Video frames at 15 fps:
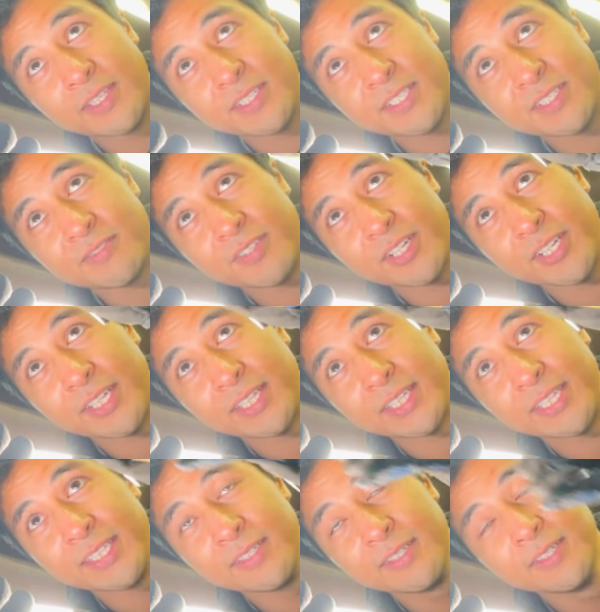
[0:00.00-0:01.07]
this is very
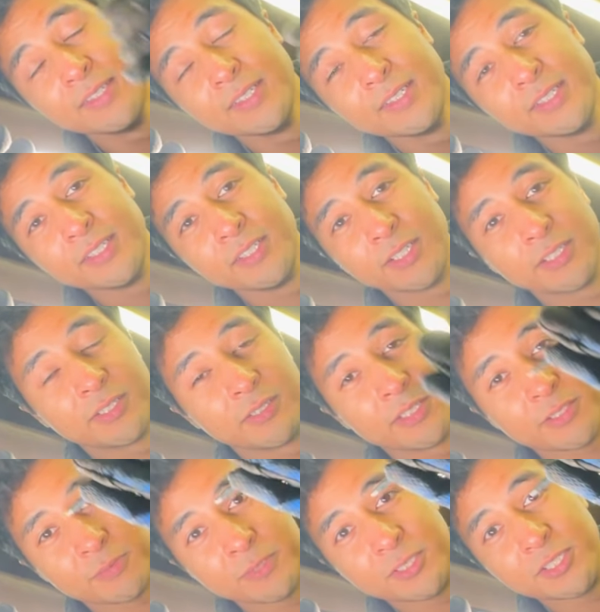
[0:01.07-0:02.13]
clean. You could do
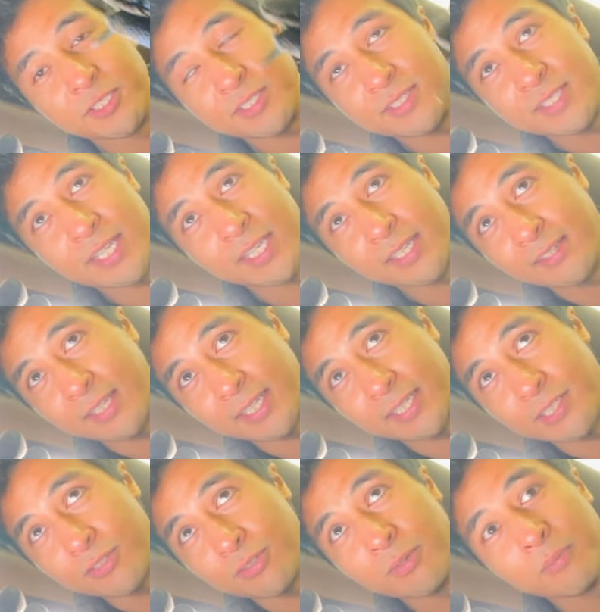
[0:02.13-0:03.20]
this with just taking like a
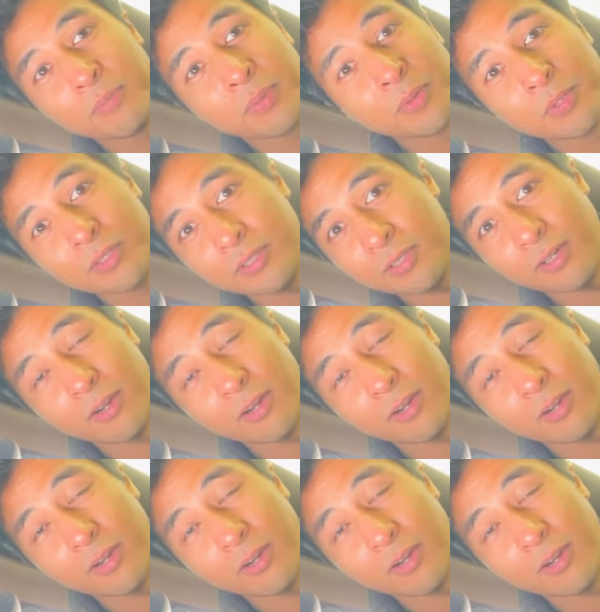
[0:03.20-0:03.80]
trim puller